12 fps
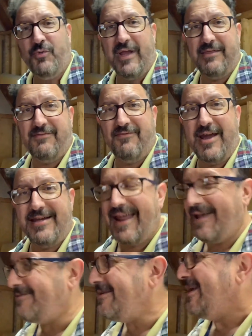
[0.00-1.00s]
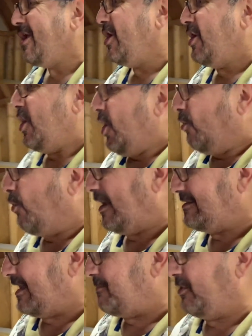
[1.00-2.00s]
width right now.
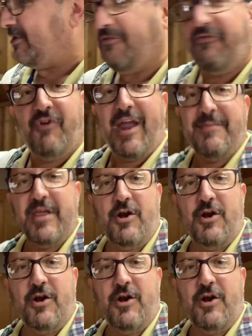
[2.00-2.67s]
Once I put the framing